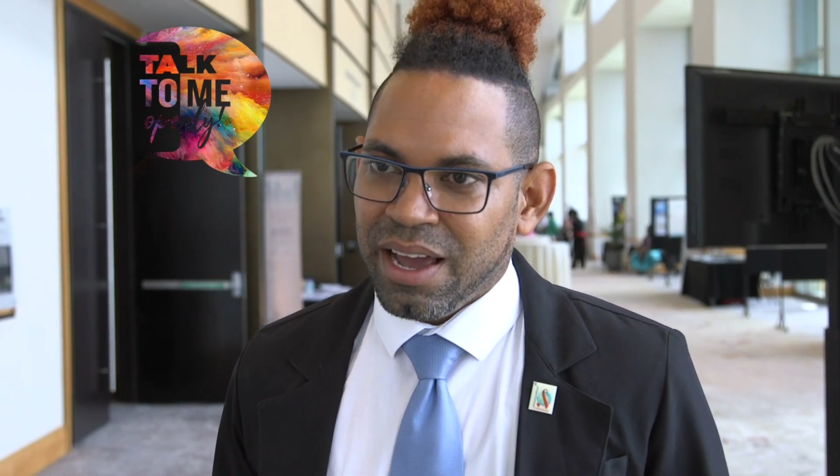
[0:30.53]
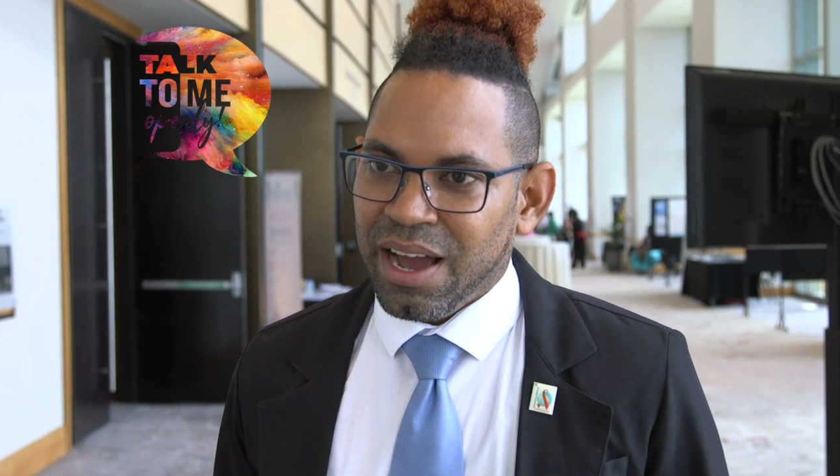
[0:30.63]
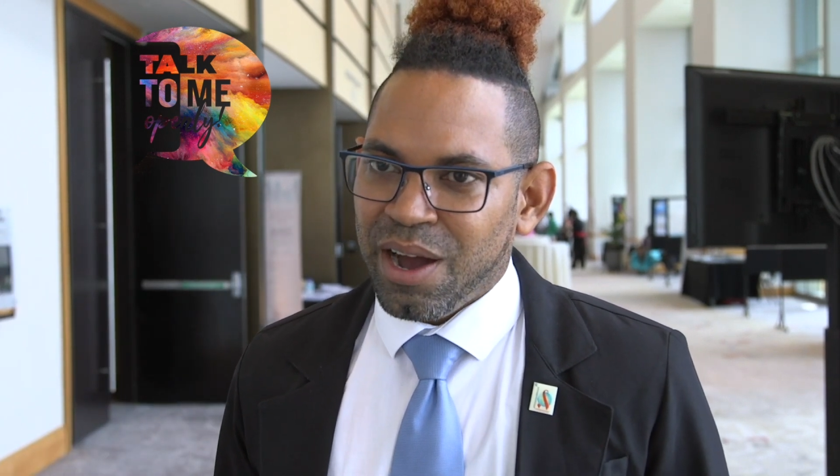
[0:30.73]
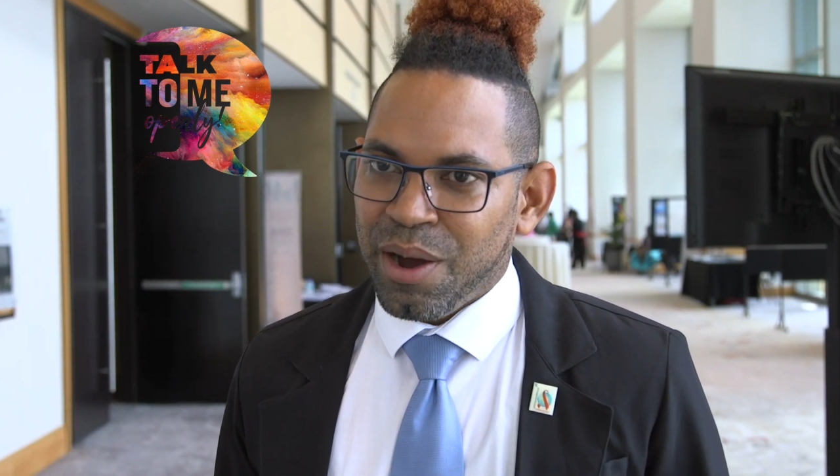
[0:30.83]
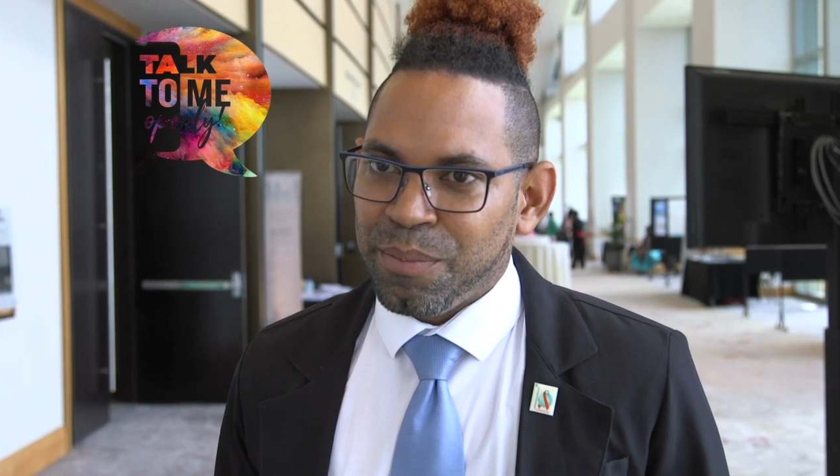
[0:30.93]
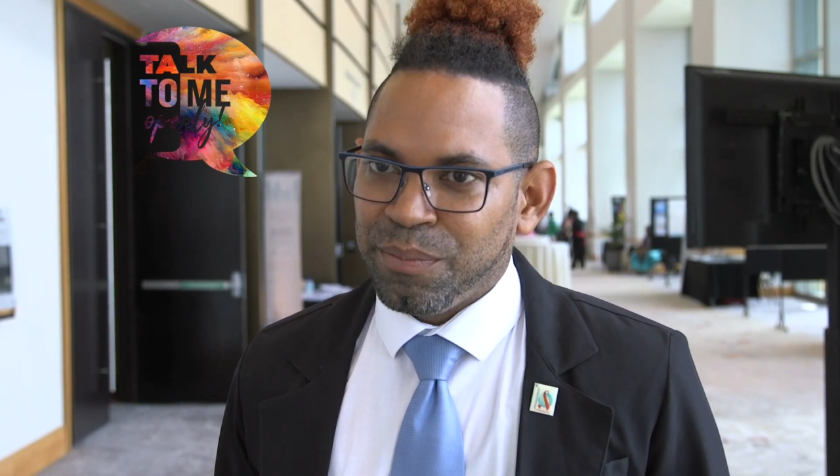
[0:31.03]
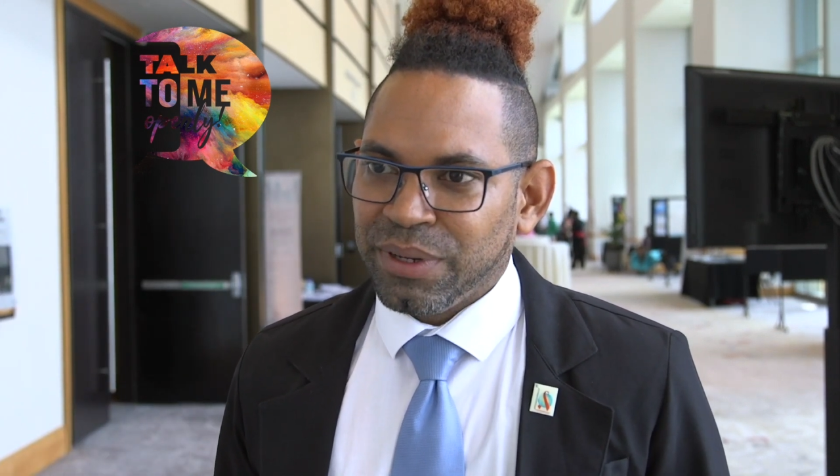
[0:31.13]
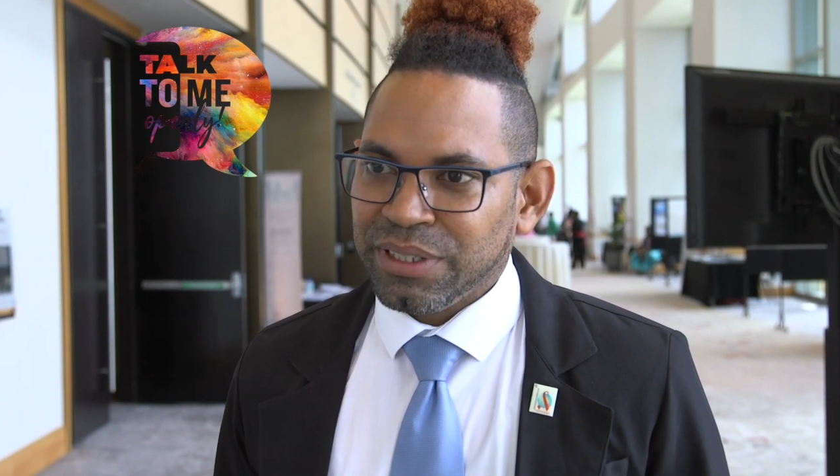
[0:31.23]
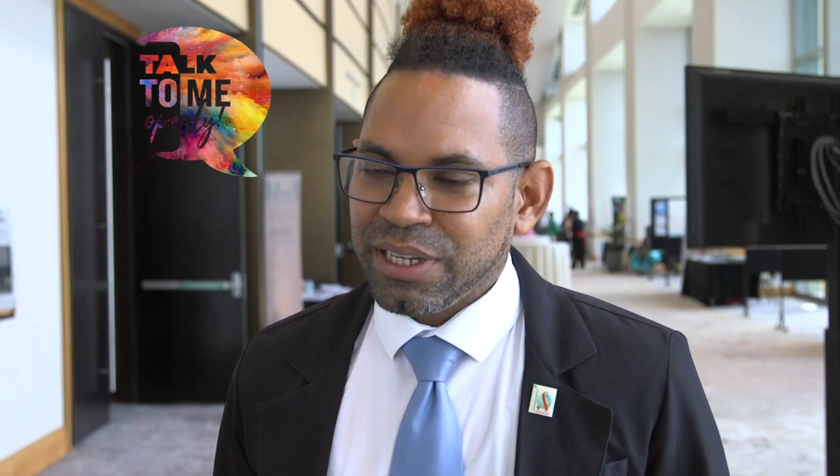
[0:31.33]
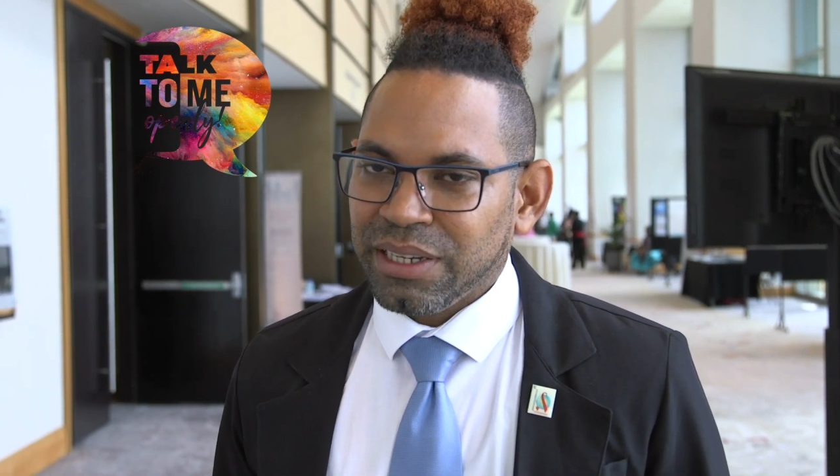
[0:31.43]
um,
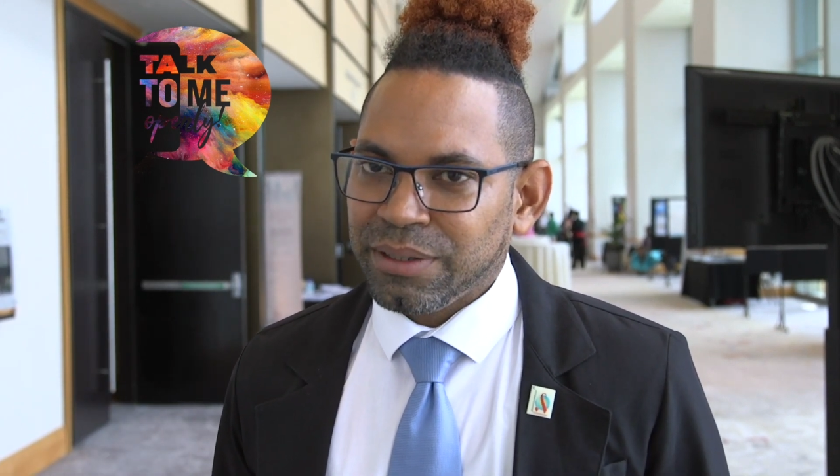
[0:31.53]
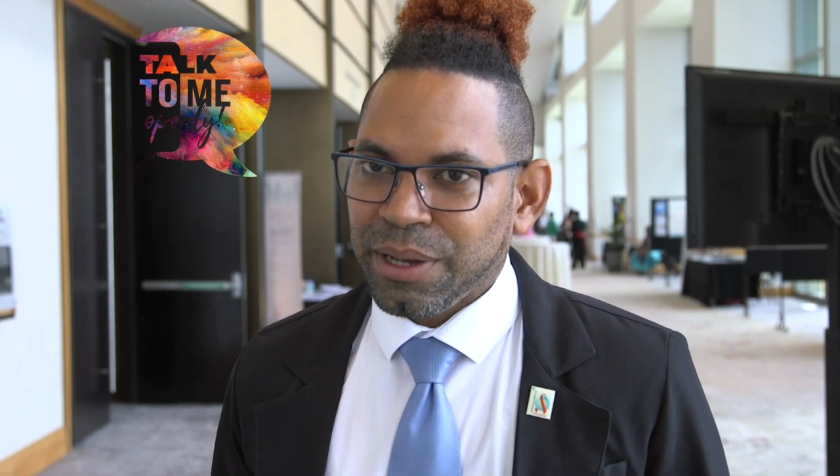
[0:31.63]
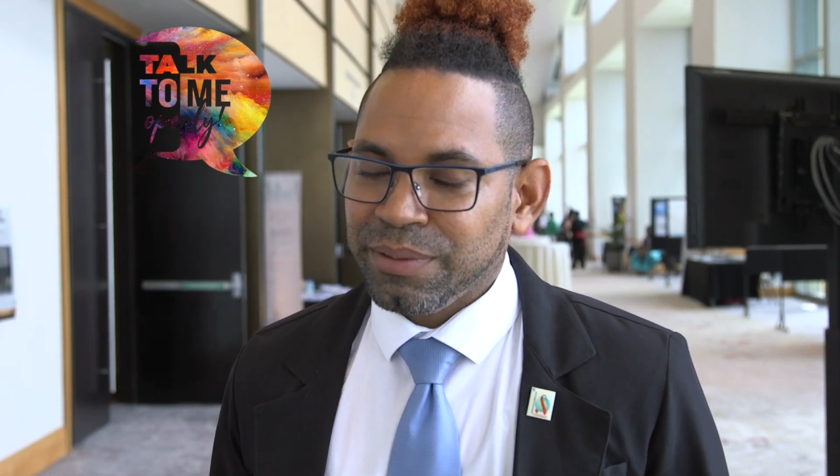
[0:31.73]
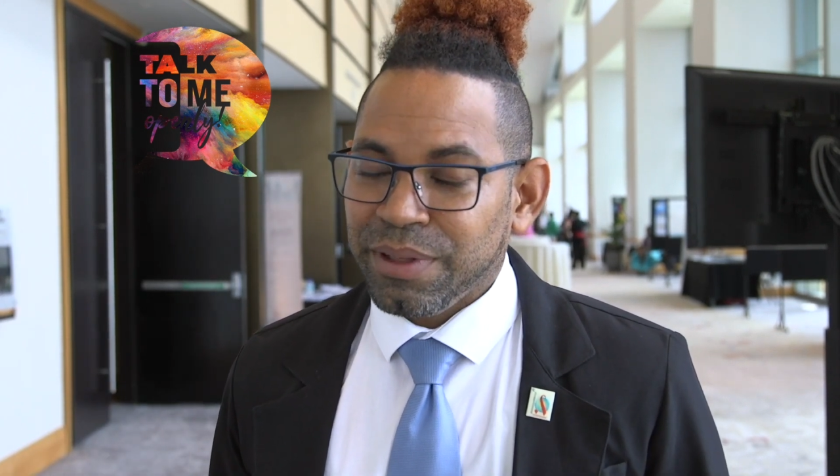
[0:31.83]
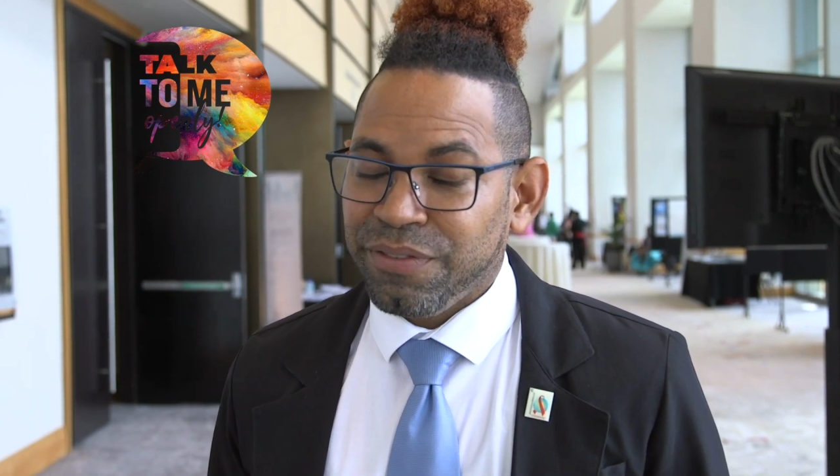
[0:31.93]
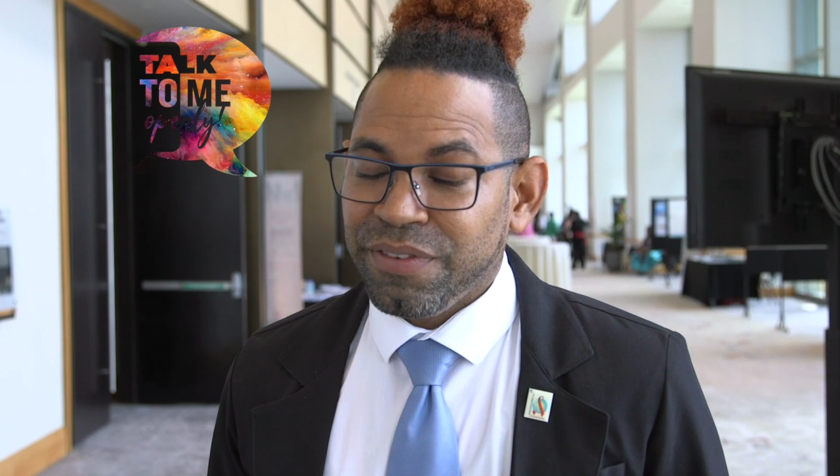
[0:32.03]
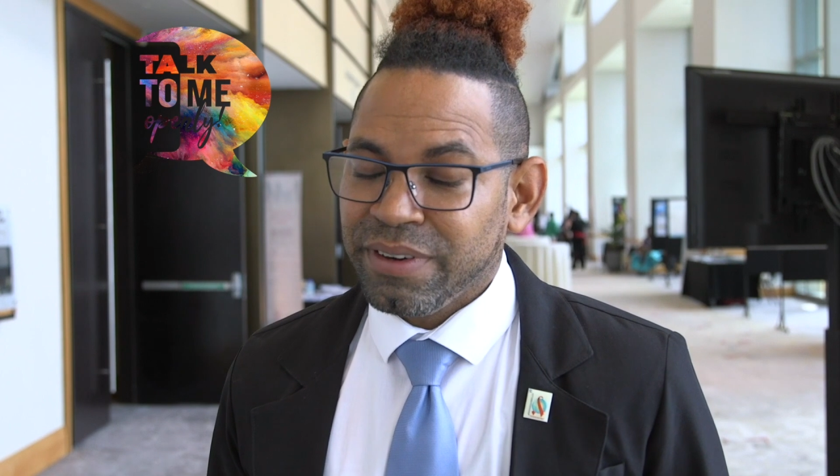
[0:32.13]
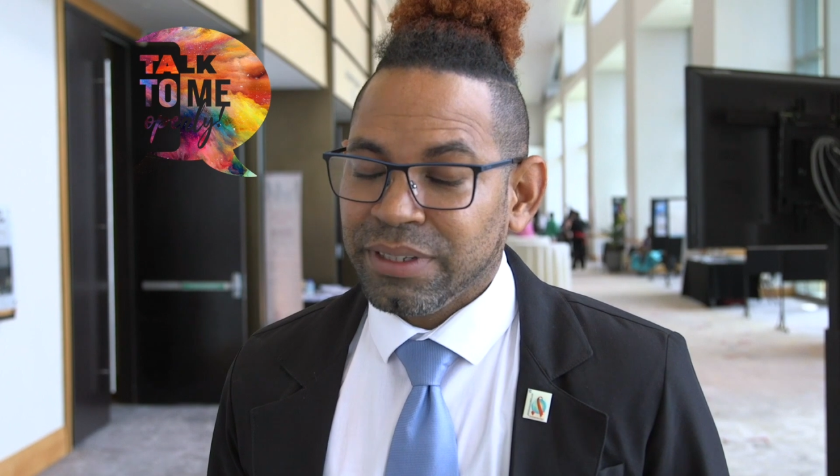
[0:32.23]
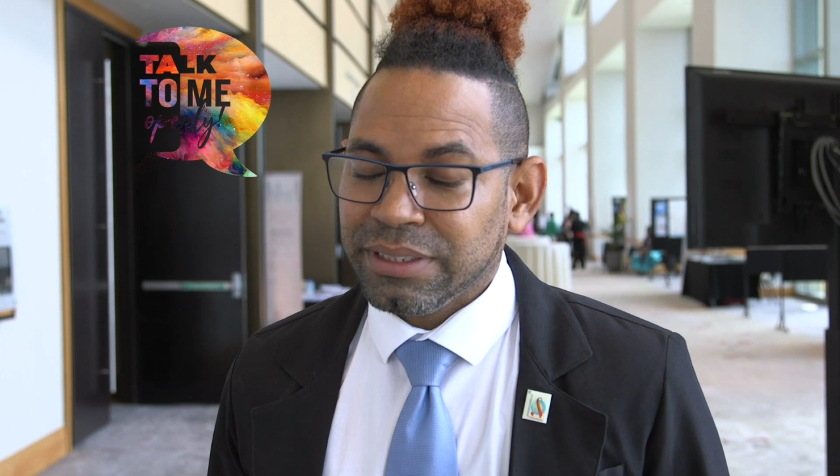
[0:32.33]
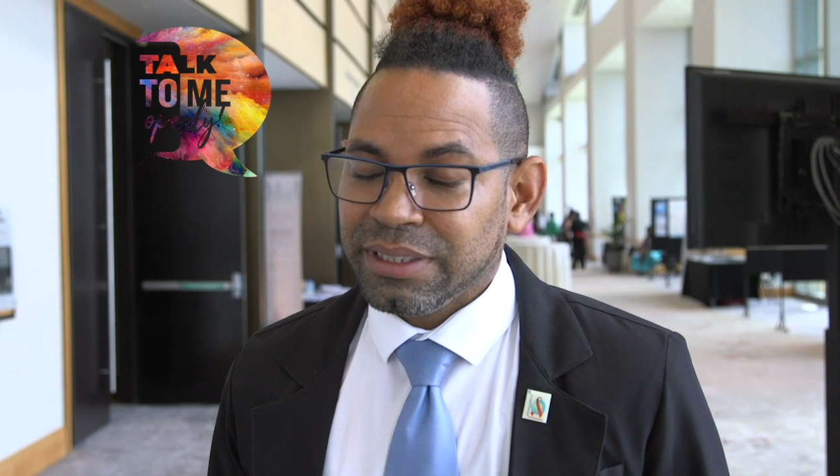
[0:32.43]

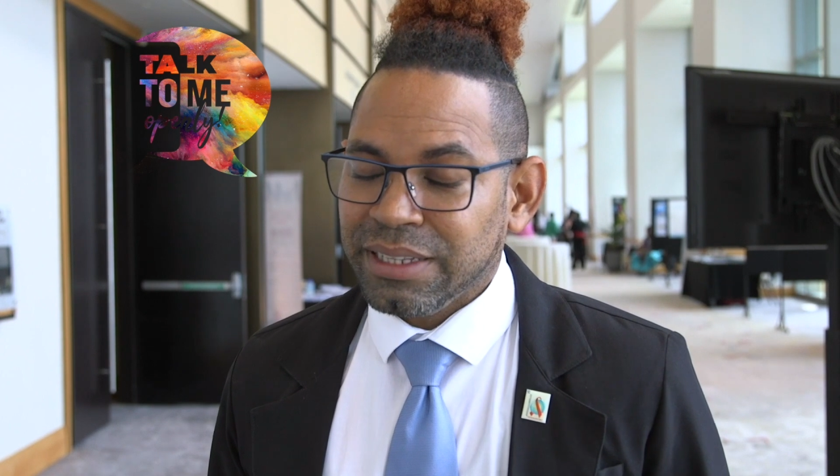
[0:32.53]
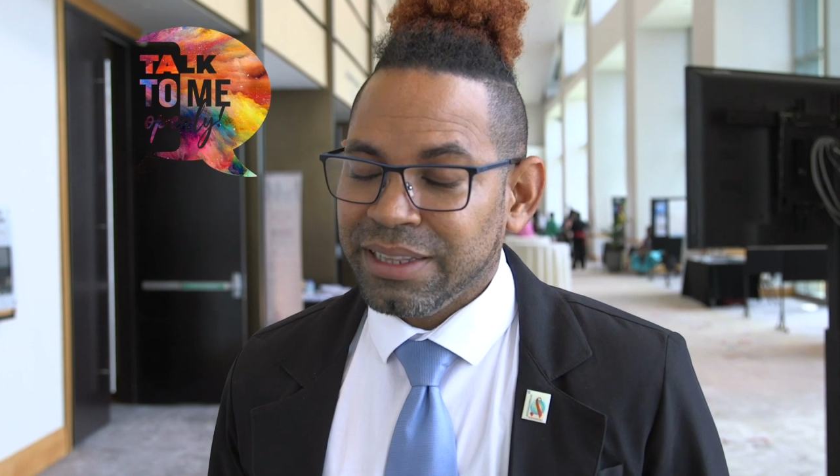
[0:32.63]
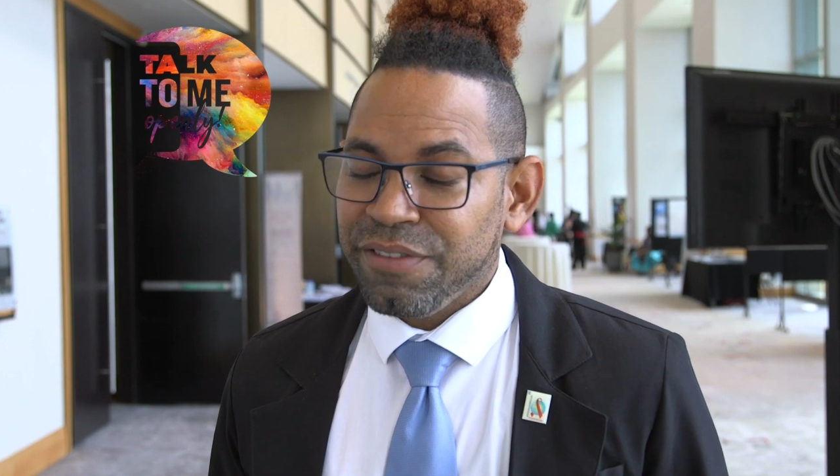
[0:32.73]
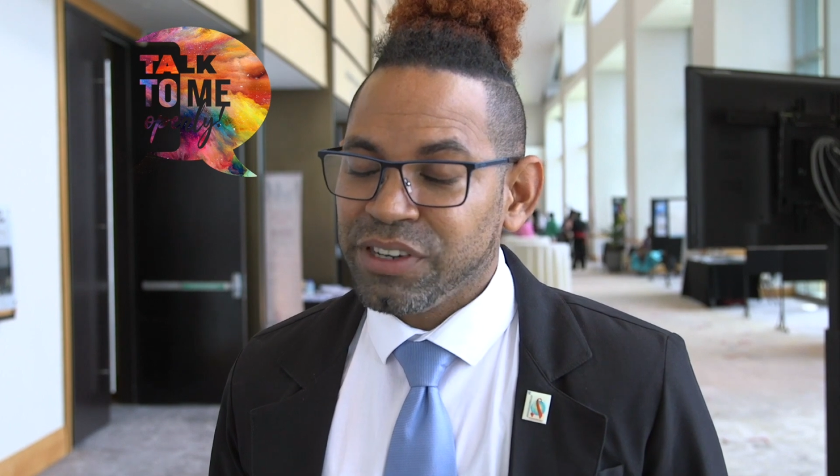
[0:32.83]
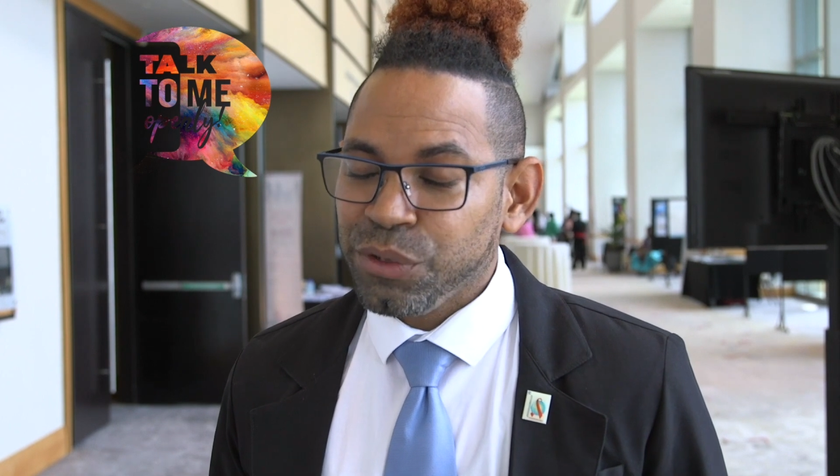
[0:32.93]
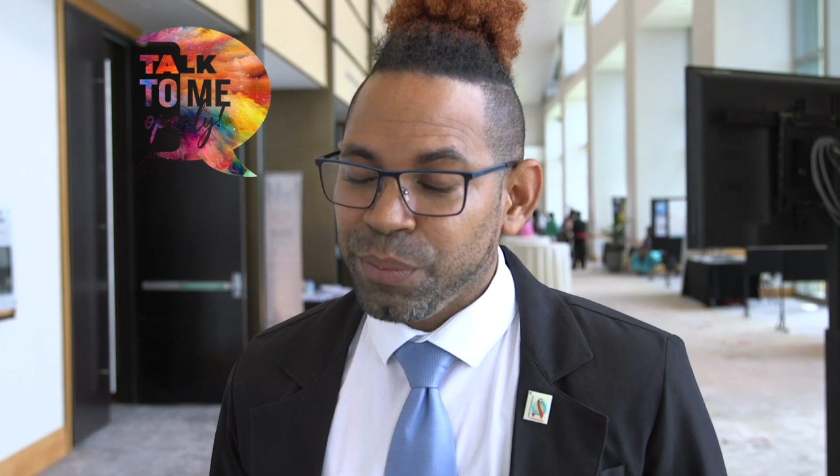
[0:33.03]
in different